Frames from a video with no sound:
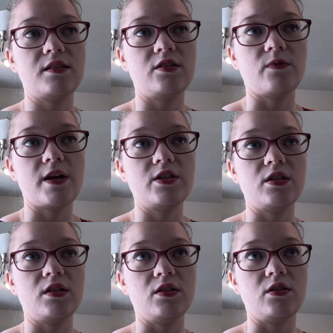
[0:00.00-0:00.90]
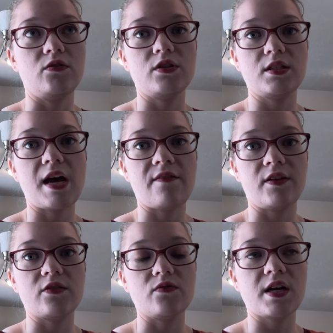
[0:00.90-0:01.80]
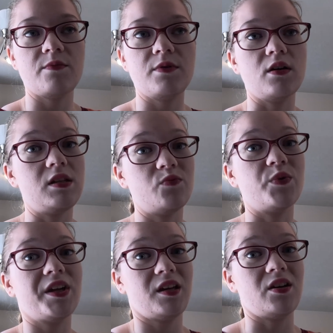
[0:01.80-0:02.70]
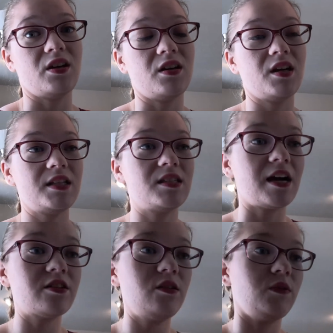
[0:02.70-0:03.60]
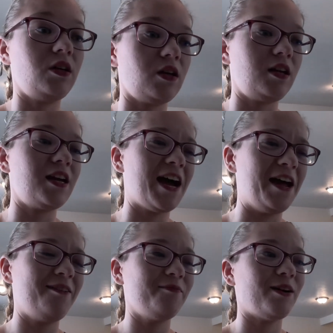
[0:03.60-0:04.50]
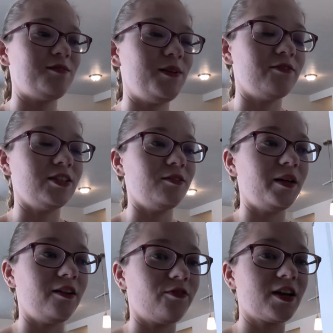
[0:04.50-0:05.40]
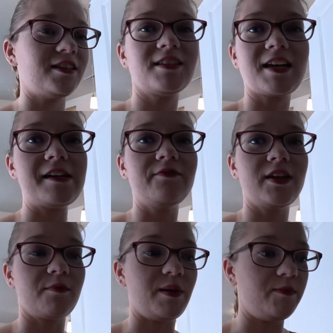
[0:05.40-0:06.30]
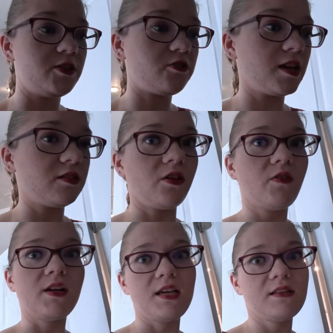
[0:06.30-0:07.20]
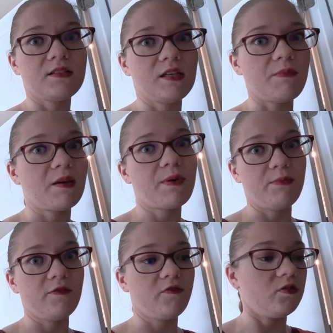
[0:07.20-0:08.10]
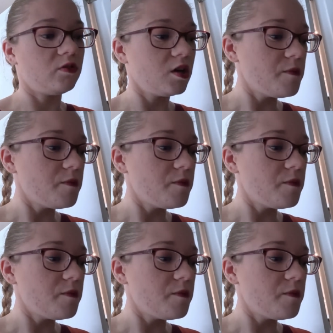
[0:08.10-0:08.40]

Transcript: situation, and you just have like those kind of, it's really good. It's actually really good. It kind of reminds me of a little bit of, because it's kind of like a baby treat, so you could easily make baby food